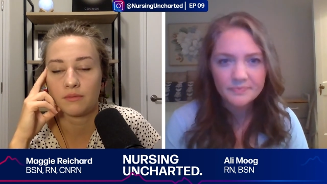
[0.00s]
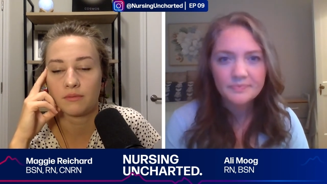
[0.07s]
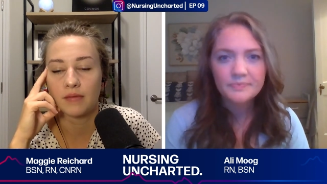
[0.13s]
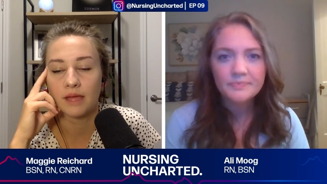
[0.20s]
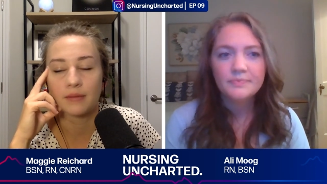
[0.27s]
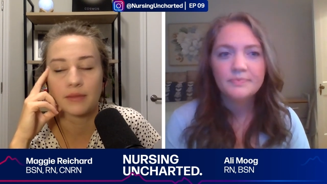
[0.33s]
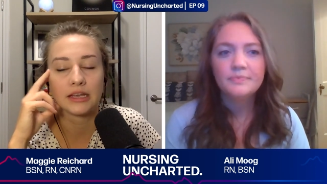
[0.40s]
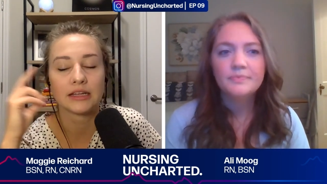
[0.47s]

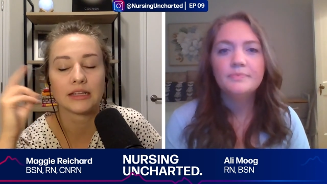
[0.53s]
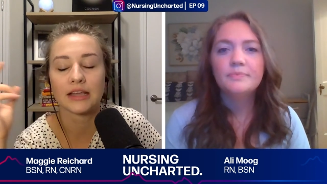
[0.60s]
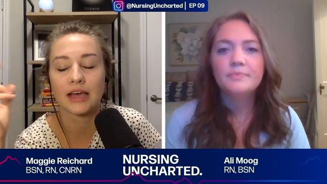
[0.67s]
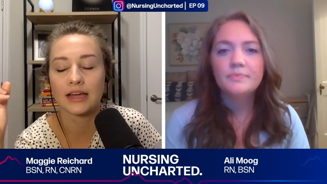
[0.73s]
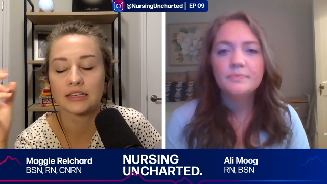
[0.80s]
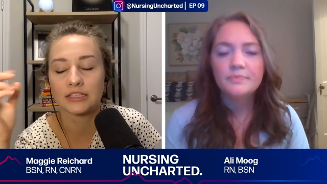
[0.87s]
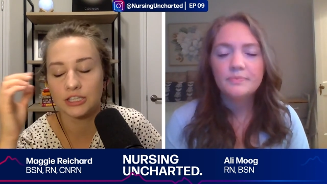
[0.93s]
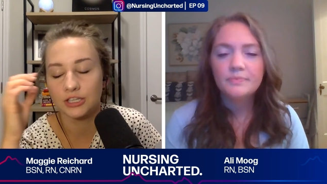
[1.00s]
Speaker 1: I mean, in the
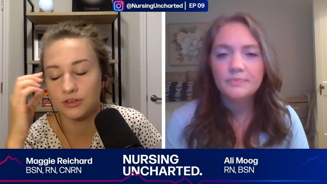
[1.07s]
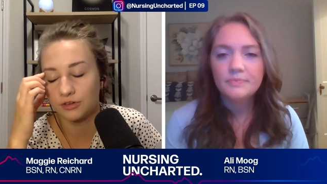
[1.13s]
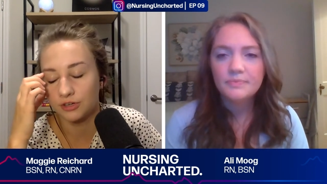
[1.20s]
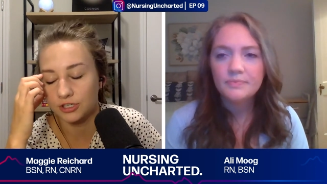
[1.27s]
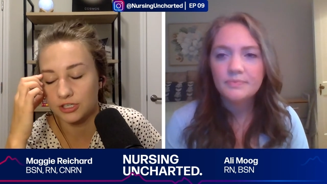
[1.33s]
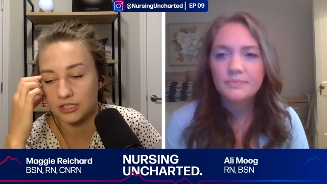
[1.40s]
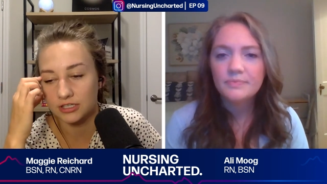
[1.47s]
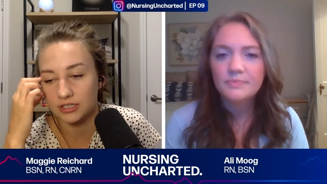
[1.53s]
ICU,
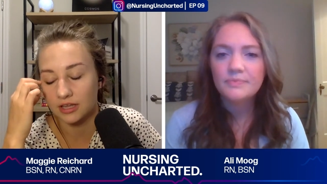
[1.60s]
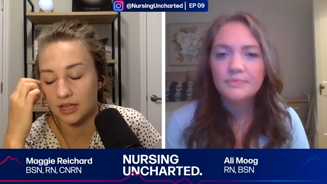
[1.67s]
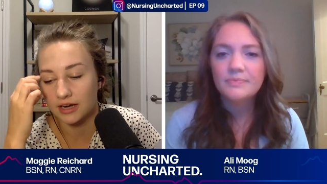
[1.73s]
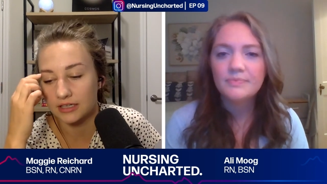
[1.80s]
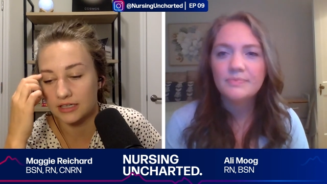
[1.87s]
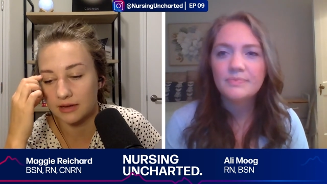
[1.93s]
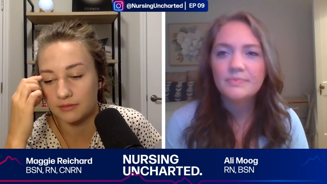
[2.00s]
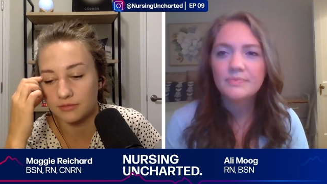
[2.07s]
nurses a lot of
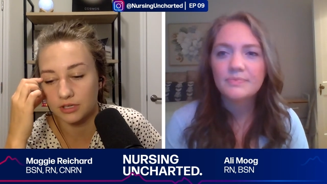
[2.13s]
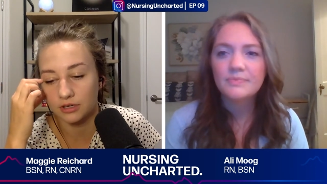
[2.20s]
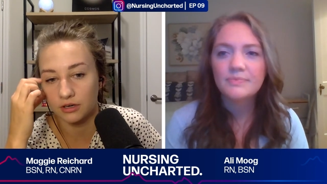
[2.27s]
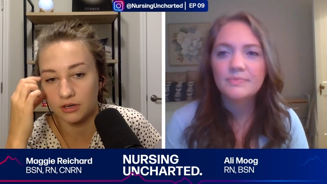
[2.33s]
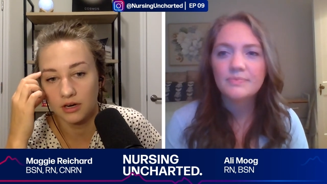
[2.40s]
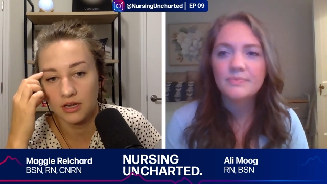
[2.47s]
times are